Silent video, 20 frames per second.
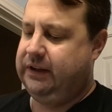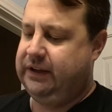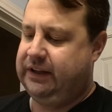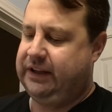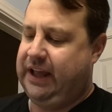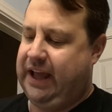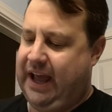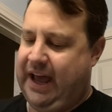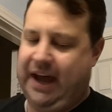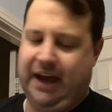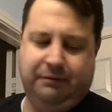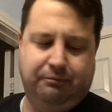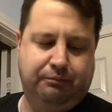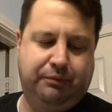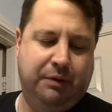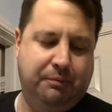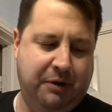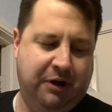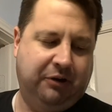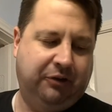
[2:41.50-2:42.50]
Then they
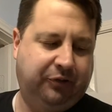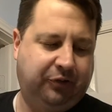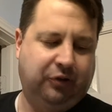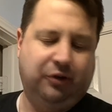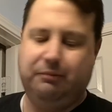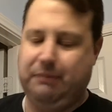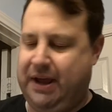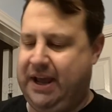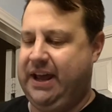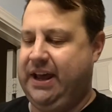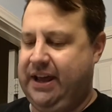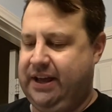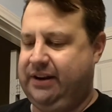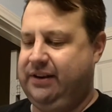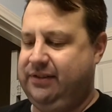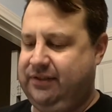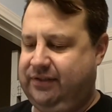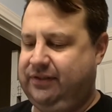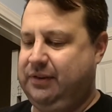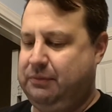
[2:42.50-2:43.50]
had the Barrister and Mann
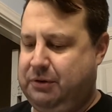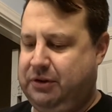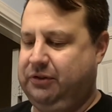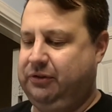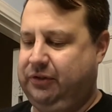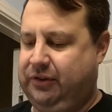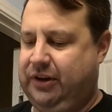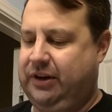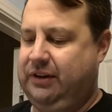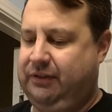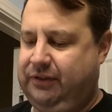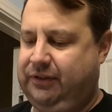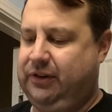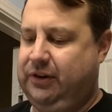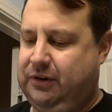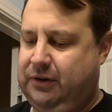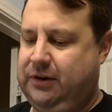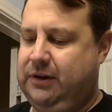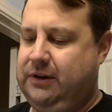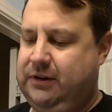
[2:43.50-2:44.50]
and some other stuff,
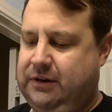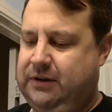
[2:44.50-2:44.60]
so.